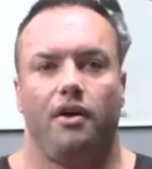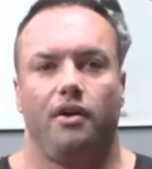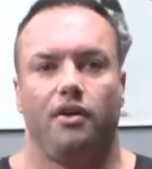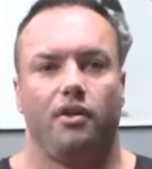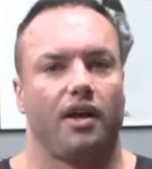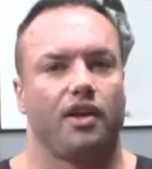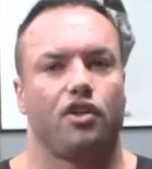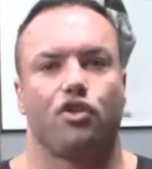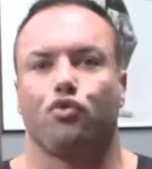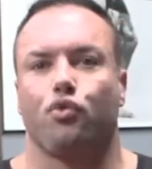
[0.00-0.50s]

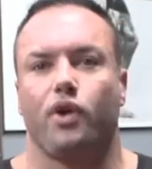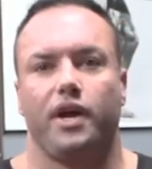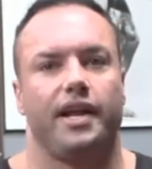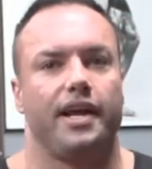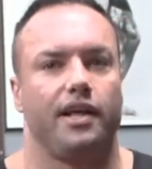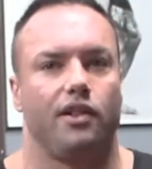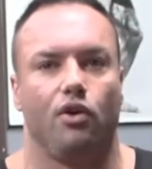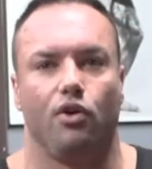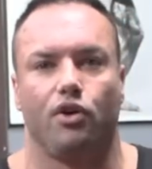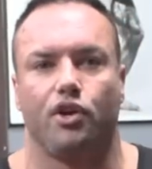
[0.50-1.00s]
like a
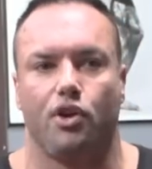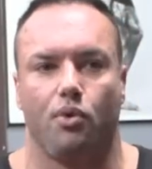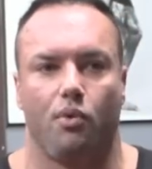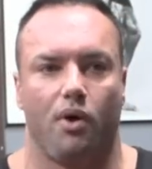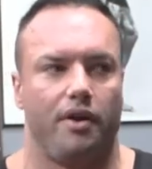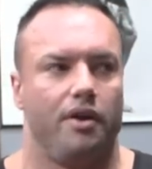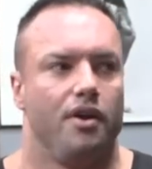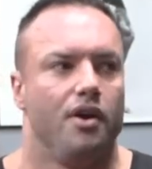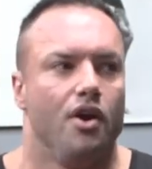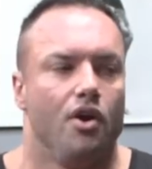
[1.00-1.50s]
3D look. You
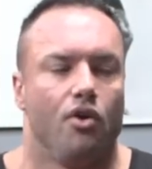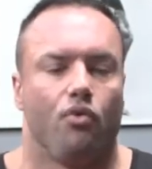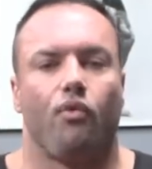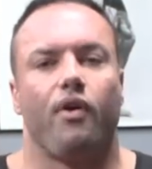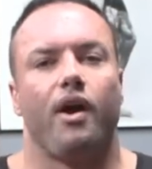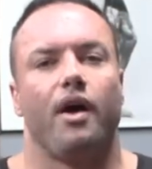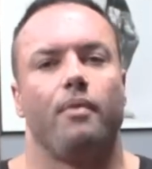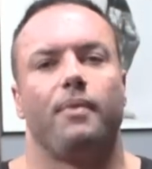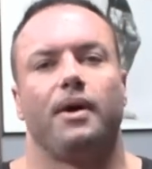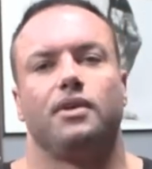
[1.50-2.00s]
want
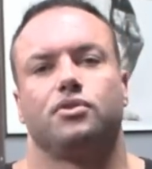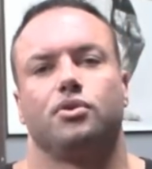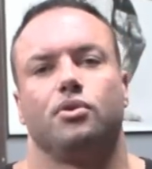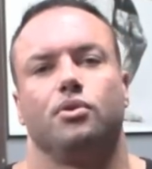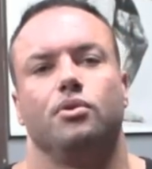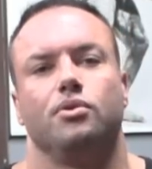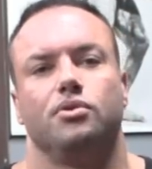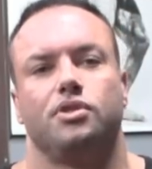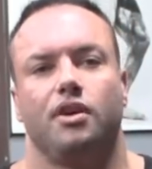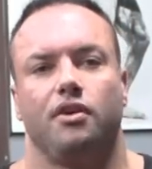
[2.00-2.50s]
round
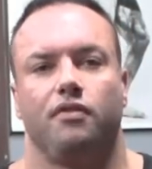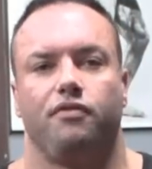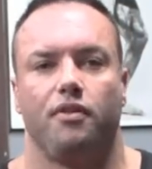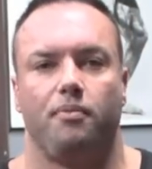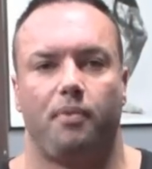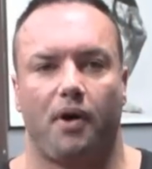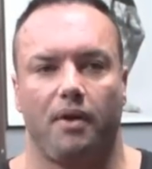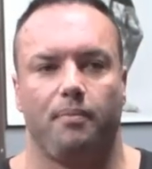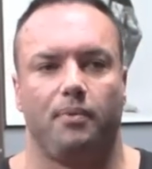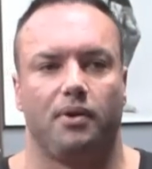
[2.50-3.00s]
muscles for the
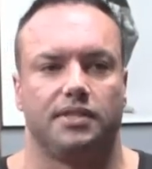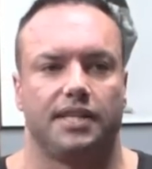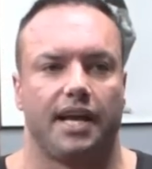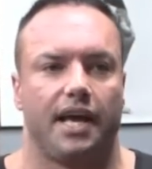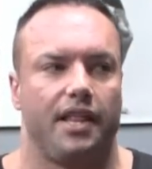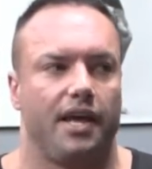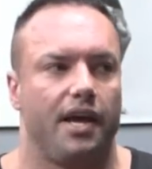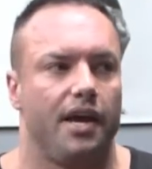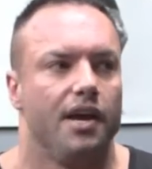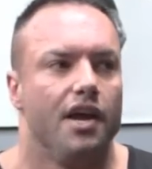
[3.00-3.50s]
bodybuilders out
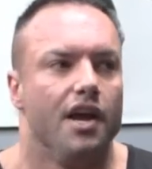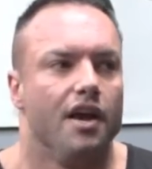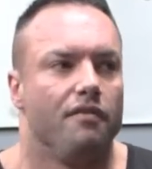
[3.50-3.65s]
there.